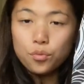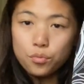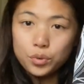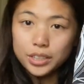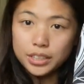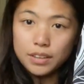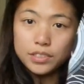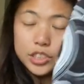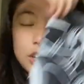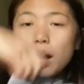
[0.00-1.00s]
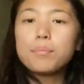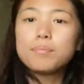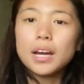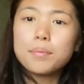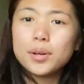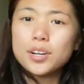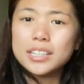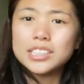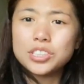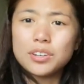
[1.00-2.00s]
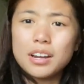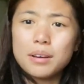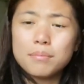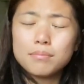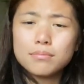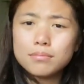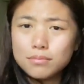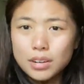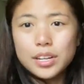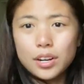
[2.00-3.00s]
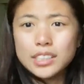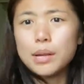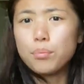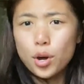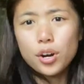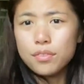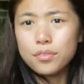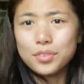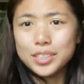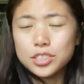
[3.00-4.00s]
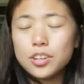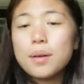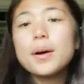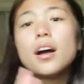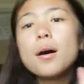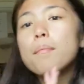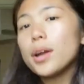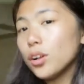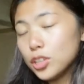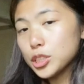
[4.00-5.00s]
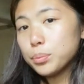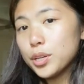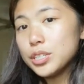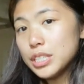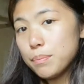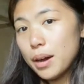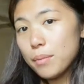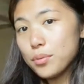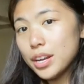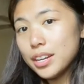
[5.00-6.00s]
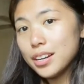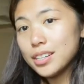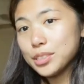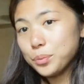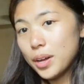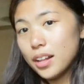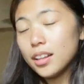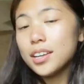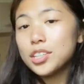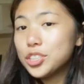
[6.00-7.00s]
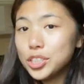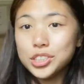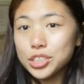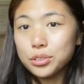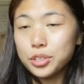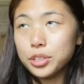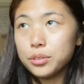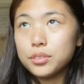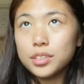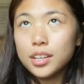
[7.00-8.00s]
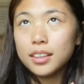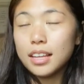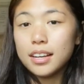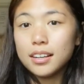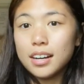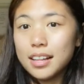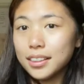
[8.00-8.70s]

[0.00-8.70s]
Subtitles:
really love the skirt. I'm gonna put her Instagram right here because I bought it off of her Instagram, but I'll also put her Depop right here as well. She's so cute. Like, I